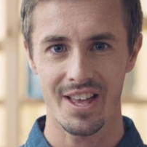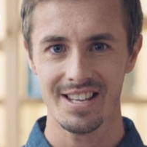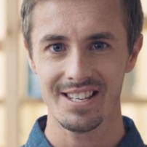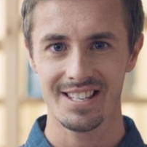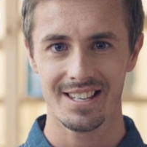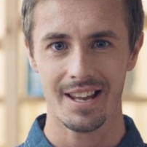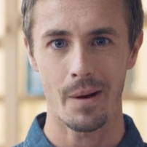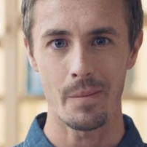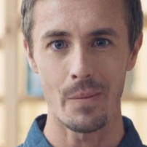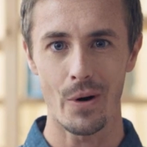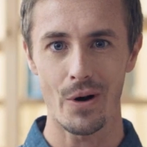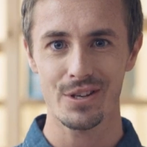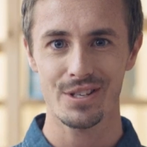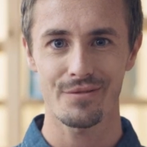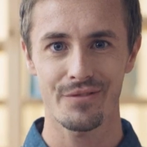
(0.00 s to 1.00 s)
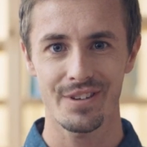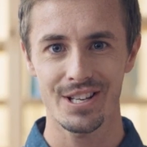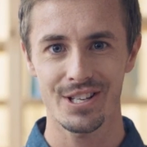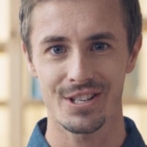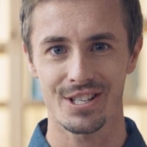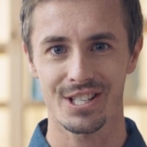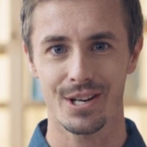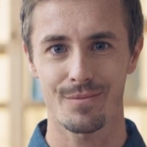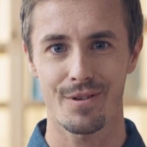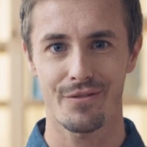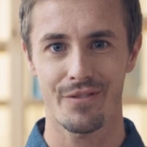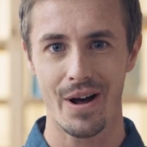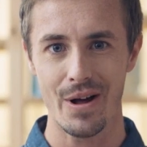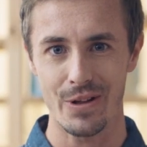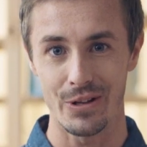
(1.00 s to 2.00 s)
This and more awesome features can be
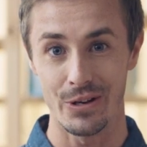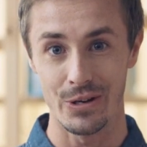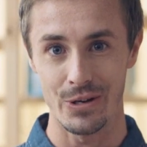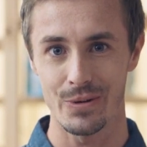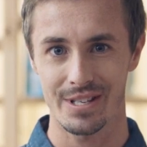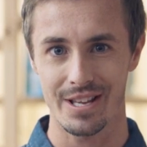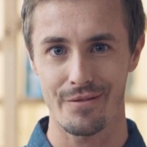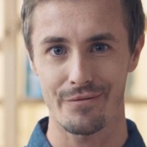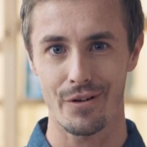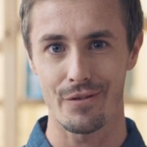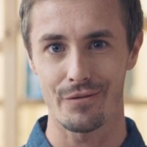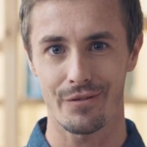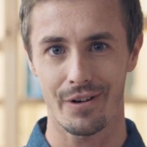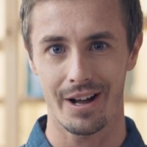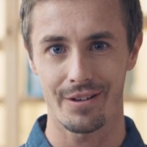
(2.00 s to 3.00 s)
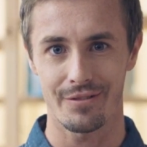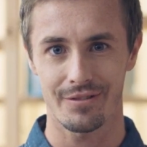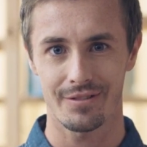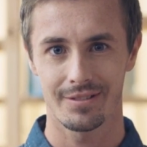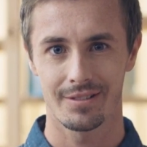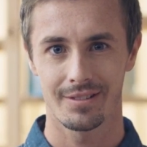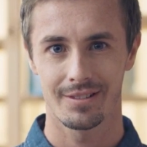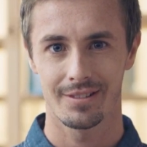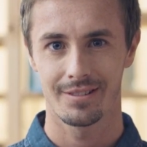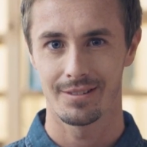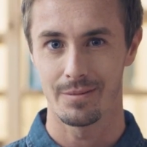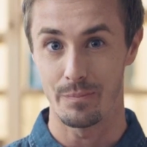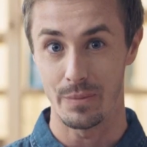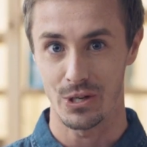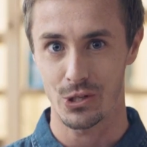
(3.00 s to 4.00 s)
found on the new Zenfone
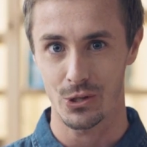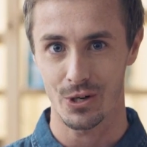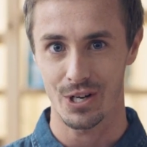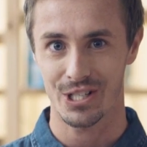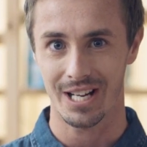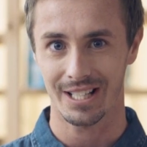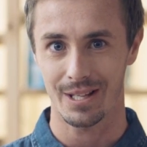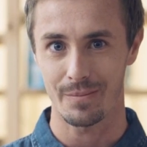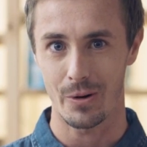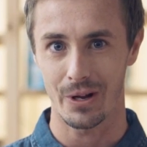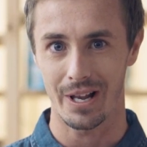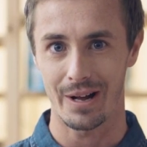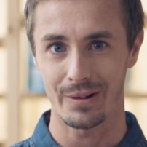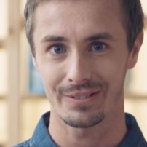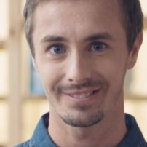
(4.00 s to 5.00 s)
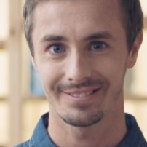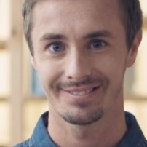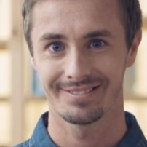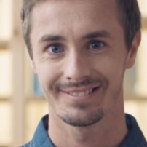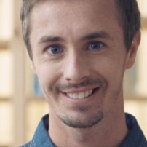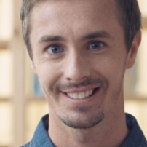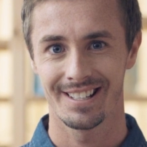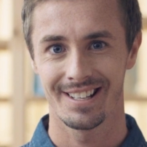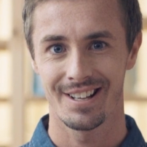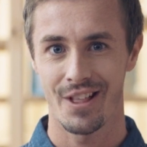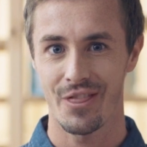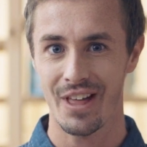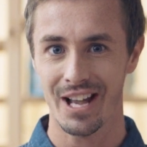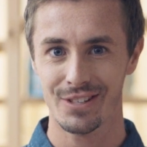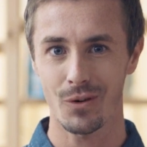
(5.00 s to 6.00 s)
5. Be sure to check them all out.
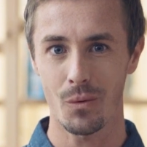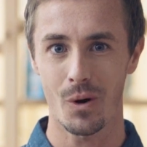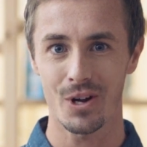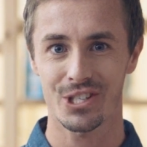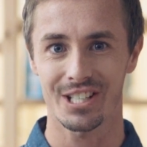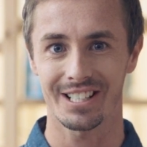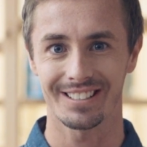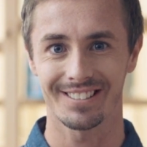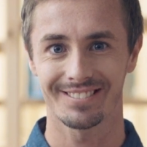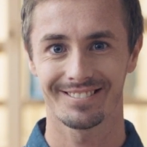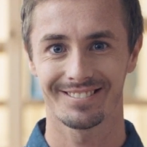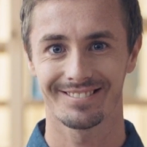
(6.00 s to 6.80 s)
Thanks for watching.